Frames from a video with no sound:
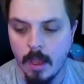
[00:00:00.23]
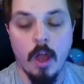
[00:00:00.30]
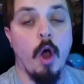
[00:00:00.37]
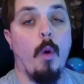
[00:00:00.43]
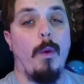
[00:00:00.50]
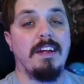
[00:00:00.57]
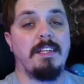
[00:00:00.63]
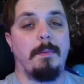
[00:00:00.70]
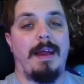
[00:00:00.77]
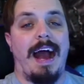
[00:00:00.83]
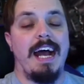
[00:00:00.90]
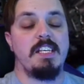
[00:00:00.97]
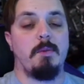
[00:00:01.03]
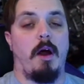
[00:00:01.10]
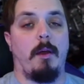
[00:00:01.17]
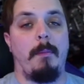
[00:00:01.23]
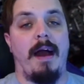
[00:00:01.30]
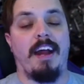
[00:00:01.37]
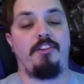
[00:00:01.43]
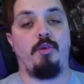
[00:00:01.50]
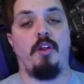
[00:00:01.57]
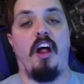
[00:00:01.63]
What's up, guys? Welcome back
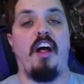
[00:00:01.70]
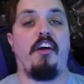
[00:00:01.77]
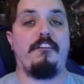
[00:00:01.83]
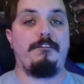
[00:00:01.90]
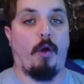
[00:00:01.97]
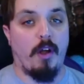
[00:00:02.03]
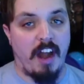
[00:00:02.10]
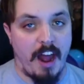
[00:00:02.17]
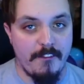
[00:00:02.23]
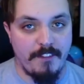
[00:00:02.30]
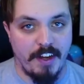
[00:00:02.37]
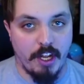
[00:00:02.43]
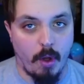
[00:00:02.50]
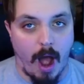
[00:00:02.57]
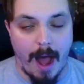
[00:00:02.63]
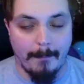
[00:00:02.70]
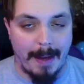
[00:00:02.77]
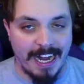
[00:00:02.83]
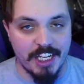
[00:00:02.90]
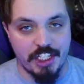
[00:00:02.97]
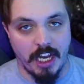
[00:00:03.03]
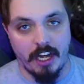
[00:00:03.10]
to another Fortnite video on my
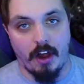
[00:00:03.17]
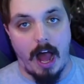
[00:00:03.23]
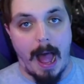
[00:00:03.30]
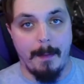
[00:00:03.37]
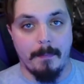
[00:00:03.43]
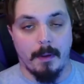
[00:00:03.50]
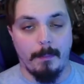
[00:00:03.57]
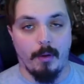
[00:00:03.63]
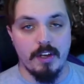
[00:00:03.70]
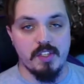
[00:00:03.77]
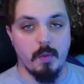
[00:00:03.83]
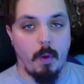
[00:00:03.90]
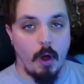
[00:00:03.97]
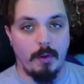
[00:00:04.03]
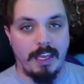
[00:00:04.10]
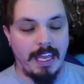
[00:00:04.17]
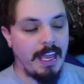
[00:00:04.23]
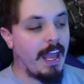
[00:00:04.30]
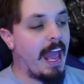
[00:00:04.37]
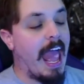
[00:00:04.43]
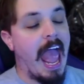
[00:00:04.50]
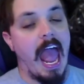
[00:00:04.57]
channel. I'm your boy Zowoki,
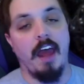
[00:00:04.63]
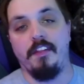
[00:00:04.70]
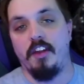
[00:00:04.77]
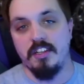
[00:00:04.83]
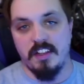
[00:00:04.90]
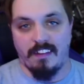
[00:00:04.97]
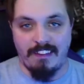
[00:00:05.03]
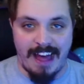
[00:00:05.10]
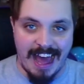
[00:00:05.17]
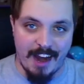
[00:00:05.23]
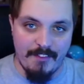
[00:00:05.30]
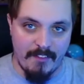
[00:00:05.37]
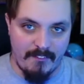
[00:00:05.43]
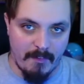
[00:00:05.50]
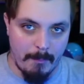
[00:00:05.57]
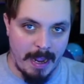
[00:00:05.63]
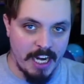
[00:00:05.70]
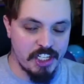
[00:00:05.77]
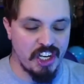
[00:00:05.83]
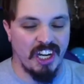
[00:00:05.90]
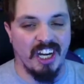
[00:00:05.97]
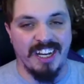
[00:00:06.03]
and there's a lot of
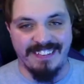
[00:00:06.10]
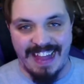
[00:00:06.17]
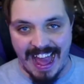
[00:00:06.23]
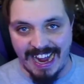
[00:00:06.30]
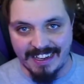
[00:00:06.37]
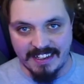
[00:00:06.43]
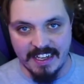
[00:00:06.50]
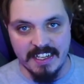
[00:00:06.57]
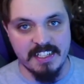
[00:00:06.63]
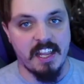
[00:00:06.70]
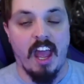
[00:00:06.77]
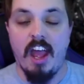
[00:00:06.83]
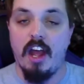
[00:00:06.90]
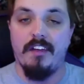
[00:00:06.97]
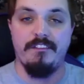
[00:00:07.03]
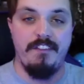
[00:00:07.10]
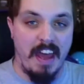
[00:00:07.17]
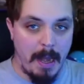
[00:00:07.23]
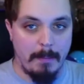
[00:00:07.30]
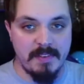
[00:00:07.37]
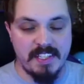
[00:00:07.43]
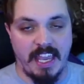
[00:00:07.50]
information. Galactus,
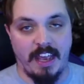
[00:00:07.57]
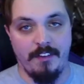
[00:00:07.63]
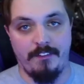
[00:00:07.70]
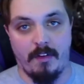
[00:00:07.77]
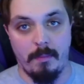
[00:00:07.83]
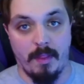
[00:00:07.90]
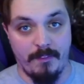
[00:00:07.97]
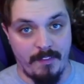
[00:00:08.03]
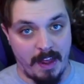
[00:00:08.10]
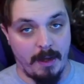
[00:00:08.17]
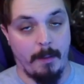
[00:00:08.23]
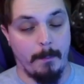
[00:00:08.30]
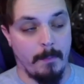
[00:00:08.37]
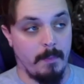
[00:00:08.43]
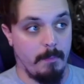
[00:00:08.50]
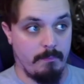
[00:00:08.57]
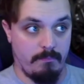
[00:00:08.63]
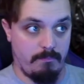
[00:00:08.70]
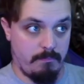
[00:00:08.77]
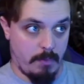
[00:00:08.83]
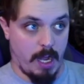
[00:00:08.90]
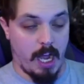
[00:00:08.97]
Venom skin from the Venom
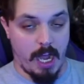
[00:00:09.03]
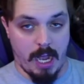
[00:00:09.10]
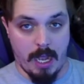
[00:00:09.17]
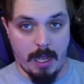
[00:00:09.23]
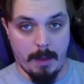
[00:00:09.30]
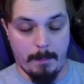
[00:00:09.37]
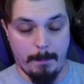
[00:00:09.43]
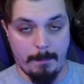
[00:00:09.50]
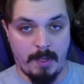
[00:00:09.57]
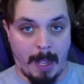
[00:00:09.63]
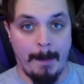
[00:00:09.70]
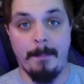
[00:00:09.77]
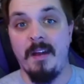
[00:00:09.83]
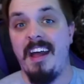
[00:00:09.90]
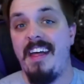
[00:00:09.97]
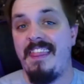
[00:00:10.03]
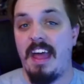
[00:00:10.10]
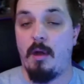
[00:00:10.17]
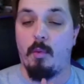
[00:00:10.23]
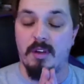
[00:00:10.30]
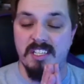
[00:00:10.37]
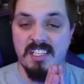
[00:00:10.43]
cup that
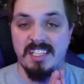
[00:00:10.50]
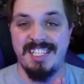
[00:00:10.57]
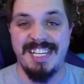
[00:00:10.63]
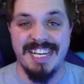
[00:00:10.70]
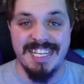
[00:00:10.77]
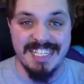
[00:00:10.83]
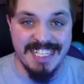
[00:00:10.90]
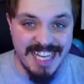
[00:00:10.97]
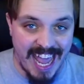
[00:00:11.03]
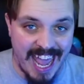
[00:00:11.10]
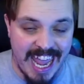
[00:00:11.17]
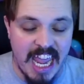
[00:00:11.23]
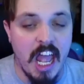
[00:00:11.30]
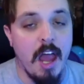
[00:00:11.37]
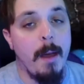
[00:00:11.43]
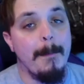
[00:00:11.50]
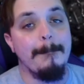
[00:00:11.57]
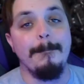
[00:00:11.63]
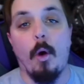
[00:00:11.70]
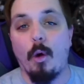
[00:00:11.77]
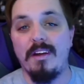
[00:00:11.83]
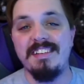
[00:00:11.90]
was today.
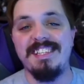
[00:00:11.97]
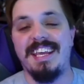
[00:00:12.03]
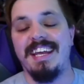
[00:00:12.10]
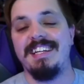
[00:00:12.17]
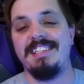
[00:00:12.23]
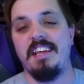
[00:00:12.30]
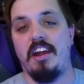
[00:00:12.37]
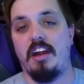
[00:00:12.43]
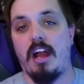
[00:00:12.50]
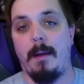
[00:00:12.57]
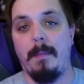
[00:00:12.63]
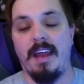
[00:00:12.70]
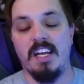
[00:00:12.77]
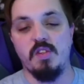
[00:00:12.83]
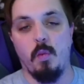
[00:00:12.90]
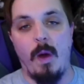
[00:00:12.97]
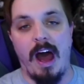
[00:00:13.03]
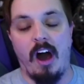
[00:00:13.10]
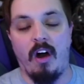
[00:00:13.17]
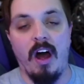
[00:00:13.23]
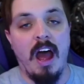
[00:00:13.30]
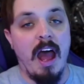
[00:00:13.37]
More skins that are coming as
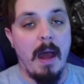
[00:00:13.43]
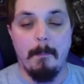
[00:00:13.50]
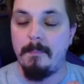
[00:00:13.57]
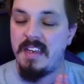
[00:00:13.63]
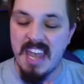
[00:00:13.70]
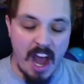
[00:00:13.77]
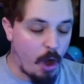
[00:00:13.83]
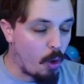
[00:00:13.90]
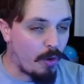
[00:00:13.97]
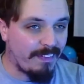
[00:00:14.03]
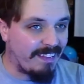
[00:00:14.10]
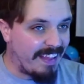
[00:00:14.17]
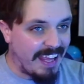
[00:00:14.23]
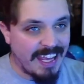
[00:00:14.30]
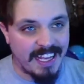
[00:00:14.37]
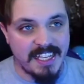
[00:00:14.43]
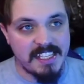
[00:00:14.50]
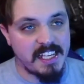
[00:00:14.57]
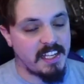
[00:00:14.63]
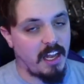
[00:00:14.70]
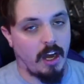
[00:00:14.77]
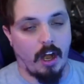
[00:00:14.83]
well. No leaks.
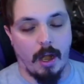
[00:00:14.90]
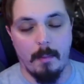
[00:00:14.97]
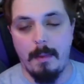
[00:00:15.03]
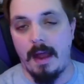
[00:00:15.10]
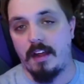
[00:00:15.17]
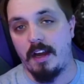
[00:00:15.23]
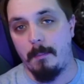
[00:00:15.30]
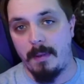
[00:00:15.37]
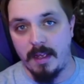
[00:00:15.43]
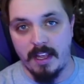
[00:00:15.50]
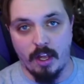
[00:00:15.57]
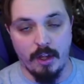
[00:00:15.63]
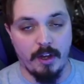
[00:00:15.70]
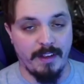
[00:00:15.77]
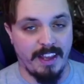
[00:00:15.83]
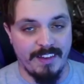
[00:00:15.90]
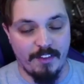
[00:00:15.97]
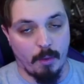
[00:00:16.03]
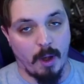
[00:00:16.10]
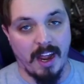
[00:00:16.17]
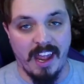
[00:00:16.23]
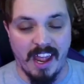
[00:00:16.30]
I'm not going to be giving
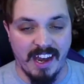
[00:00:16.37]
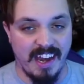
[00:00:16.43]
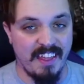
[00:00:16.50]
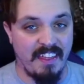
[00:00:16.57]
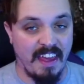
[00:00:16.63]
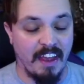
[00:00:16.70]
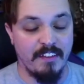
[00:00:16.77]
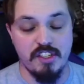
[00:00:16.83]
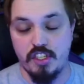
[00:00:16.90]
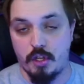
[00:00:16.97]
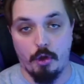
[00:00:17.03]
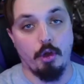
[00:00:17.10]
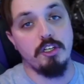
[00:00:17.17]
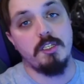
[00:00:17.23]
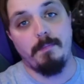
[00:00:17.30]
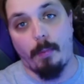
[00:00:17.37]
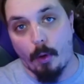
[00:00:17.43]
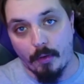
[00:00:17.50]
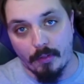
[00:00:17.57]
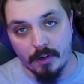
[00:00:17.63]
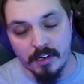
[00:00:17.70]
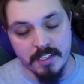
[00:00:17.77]
away anything, so no
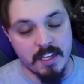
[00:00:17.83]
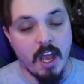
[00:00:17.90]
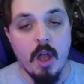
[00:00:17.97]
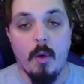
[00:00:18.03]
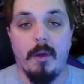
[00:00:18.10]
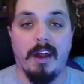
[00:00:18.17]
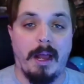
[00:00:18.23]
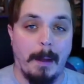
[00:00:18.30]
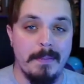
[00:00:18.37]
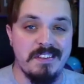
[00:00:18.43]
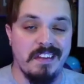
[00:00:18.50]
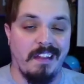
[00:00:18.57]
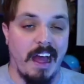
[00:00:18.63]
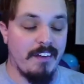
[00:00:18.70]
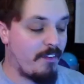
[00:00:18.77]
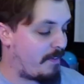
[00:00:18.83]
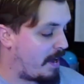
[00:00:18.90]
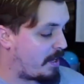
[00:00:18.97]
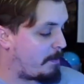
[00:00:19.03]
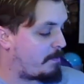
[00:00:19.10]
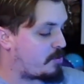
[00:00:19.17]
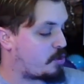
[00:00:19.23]
spoilers when it comes to the live
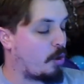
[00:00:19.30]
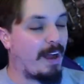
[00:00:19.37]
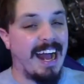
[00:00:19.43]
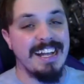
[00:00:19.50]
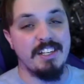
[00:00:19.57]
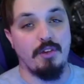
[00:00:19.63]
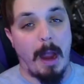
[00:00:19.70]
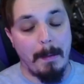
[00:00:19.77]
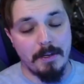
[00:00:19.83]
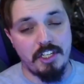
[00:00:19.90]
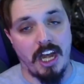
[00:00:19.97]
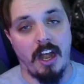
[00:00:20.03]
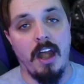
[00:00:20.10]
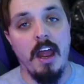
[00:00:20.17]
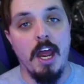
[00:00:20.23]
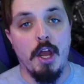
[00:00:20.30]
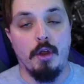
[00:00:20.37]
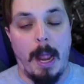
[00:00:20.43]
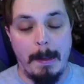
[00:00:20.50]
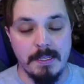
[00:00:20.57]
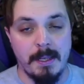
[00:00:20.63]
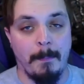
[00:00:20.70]
event. So guys, grab a chair,
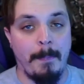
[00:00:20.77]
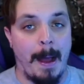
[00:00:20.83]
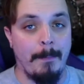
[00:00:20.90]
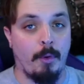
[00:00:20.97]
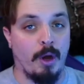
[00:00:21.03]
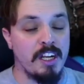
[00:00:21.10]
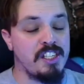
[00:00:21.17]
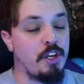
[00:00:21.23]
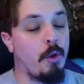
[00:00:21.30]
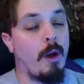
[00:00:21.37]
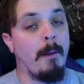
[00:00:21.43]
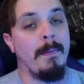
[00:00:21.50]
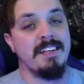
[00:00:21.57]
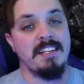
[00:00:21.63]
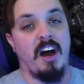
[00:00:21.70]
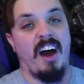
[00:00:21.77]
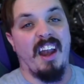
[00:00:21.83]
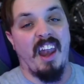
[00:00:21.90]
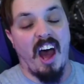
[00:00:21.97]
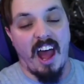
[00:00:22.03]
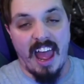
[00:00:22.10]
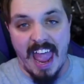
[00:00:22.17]
grab some popcorn, so you don't want to miss out on
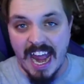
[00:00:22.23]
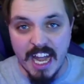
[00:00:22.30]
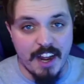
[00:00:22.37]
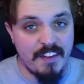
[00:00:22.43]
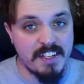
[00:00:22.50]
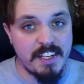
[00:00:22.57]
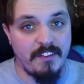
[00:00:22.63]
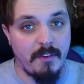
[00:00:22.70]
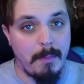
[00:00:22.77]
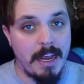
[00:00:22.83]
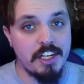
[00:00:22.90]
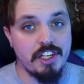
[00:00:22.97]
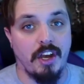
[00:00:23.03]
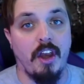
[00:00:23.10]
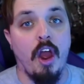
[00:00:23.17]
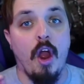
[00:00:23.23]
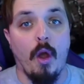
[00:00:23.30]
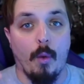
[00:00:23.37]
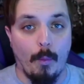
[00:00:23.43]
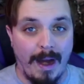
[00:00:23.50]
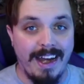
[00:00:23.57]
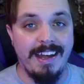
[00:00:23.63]
any of this information
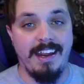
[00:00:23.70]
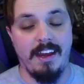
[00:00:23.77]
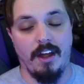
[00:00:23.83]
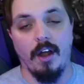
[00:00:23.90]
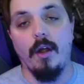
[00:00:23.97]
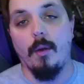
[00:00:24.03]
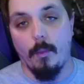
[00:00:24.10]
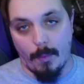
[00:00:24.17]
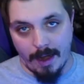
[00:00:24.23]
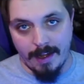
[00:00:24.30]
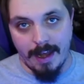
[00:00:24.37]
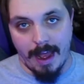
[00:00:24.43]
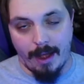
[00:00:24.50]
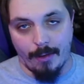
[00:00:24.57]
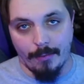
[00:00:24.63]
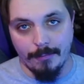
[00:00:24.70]
right here, right now.